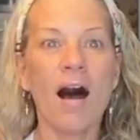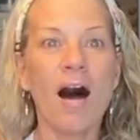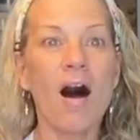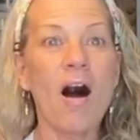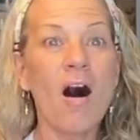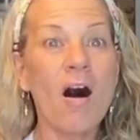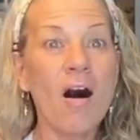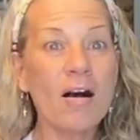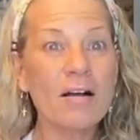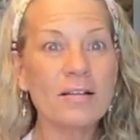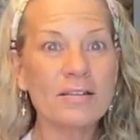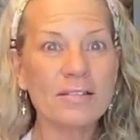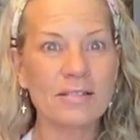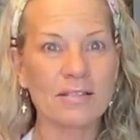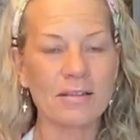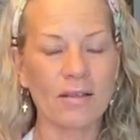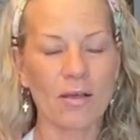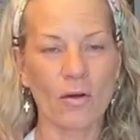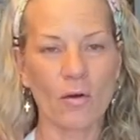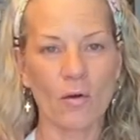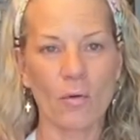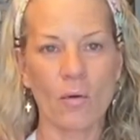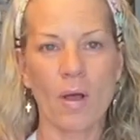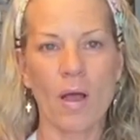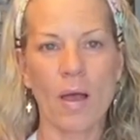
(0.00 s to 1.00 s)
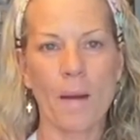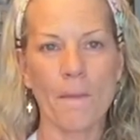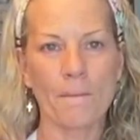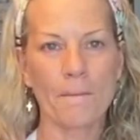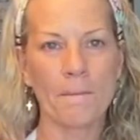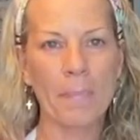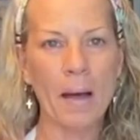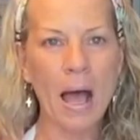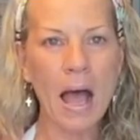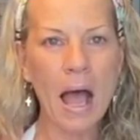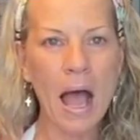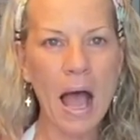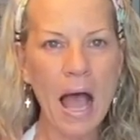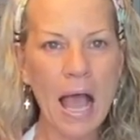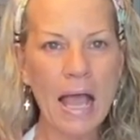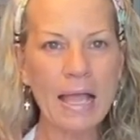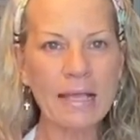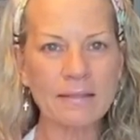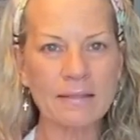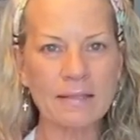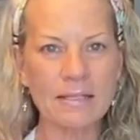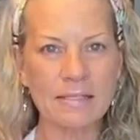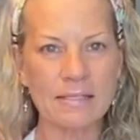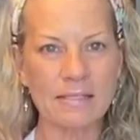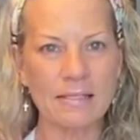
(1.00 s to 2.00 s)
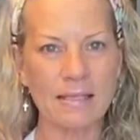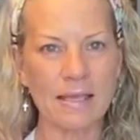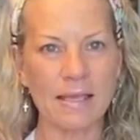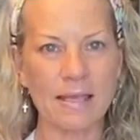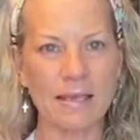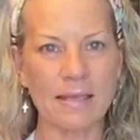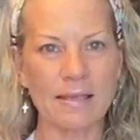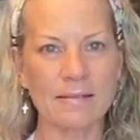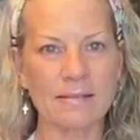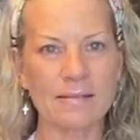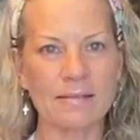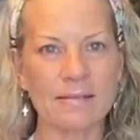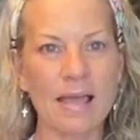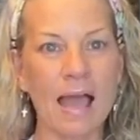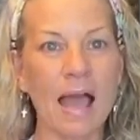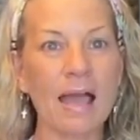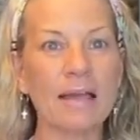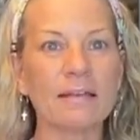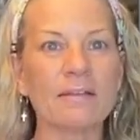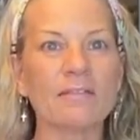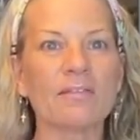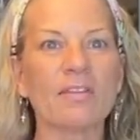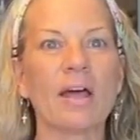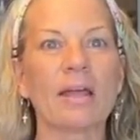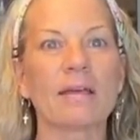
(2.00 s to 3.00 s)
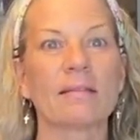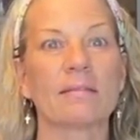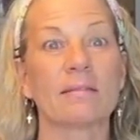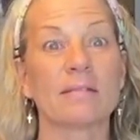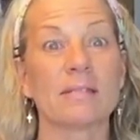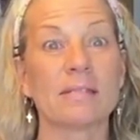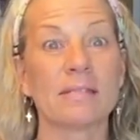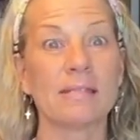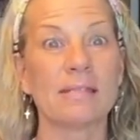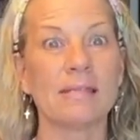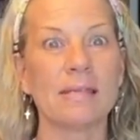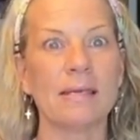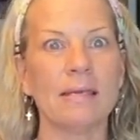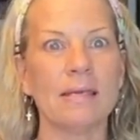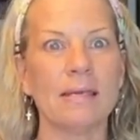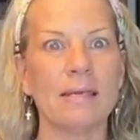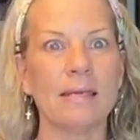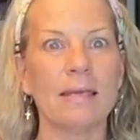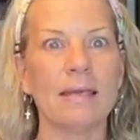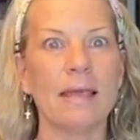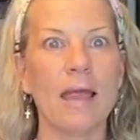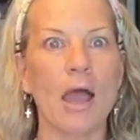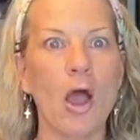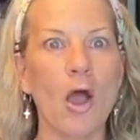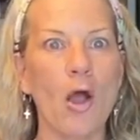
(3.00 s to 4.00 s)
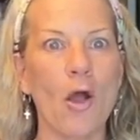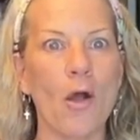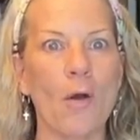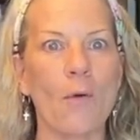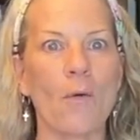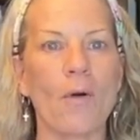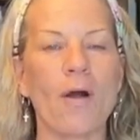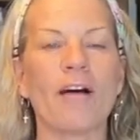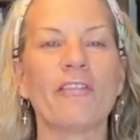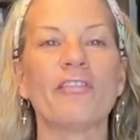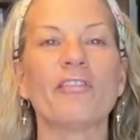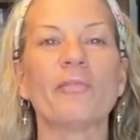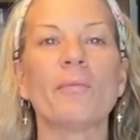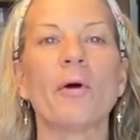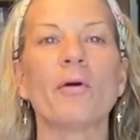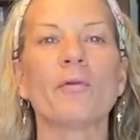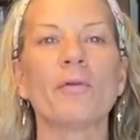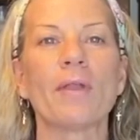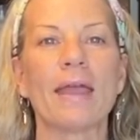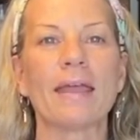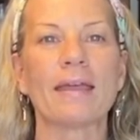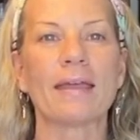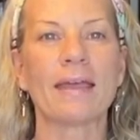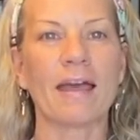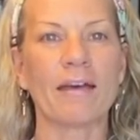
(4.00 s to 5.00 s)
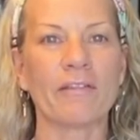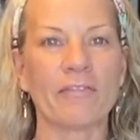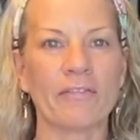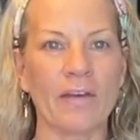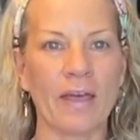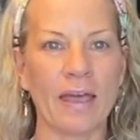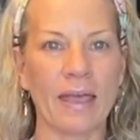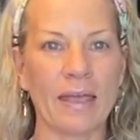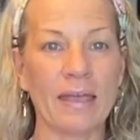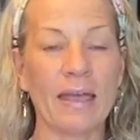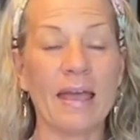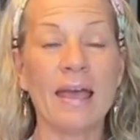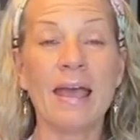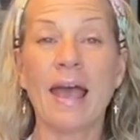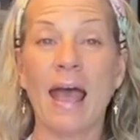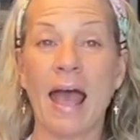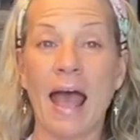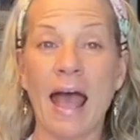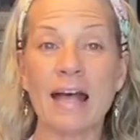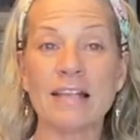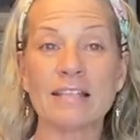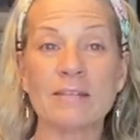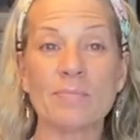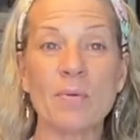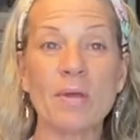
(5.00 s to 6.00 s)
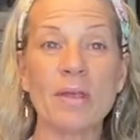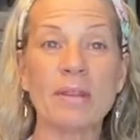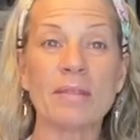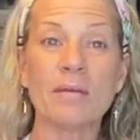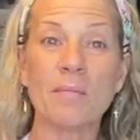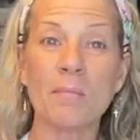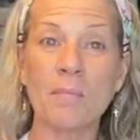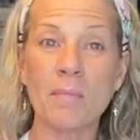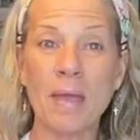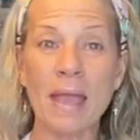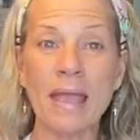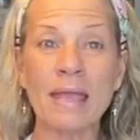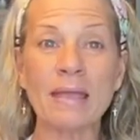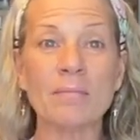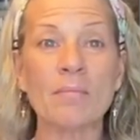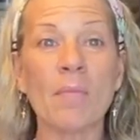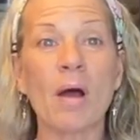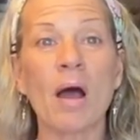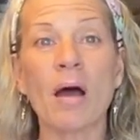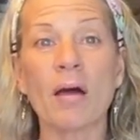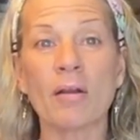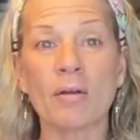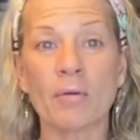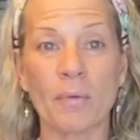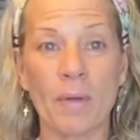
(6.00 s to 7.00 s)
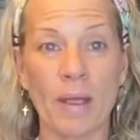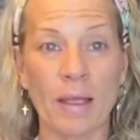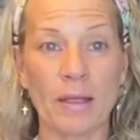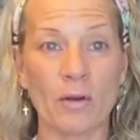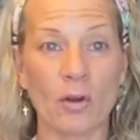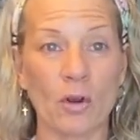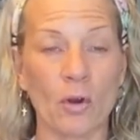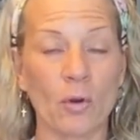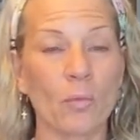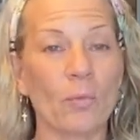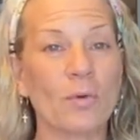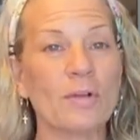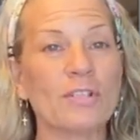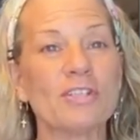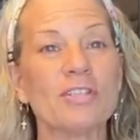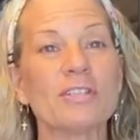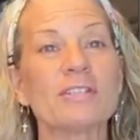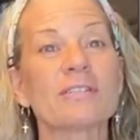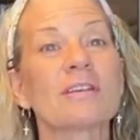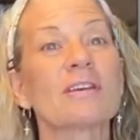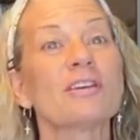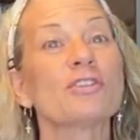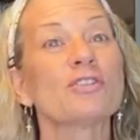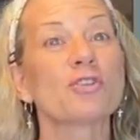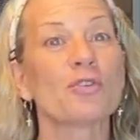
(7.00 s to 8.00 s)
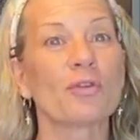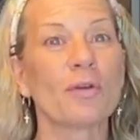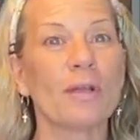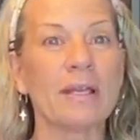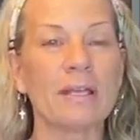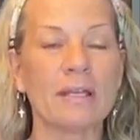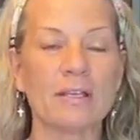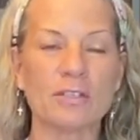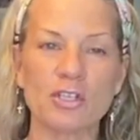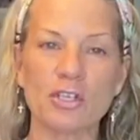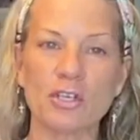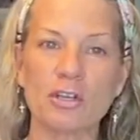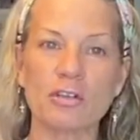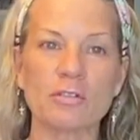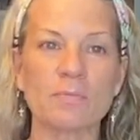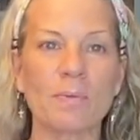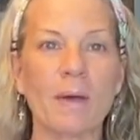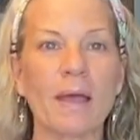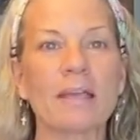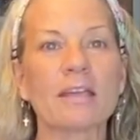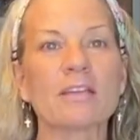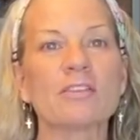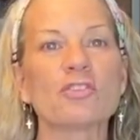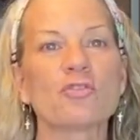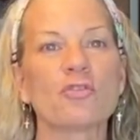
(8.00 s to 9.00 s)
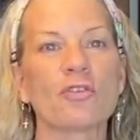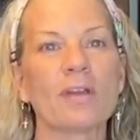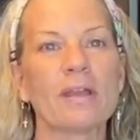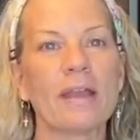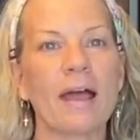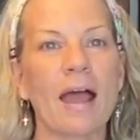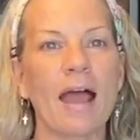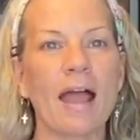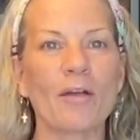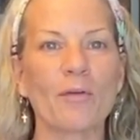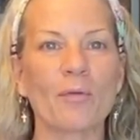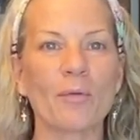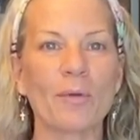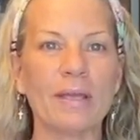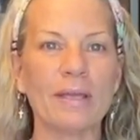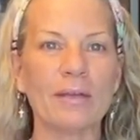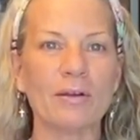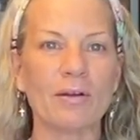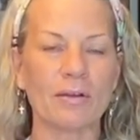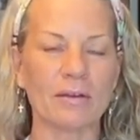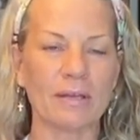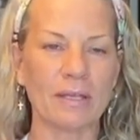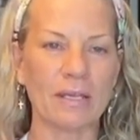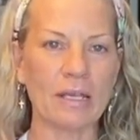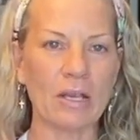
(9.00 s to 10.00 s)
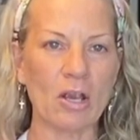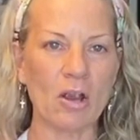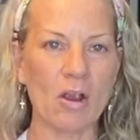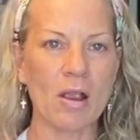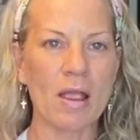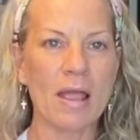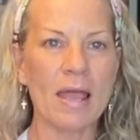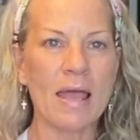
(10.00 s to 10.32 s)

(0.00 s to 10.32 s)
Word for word: Also, behind the scenes, kind of like the CEO of Monet Cafe, has been the main moderator, which is Katrina. She goes by Katrina Irene on here.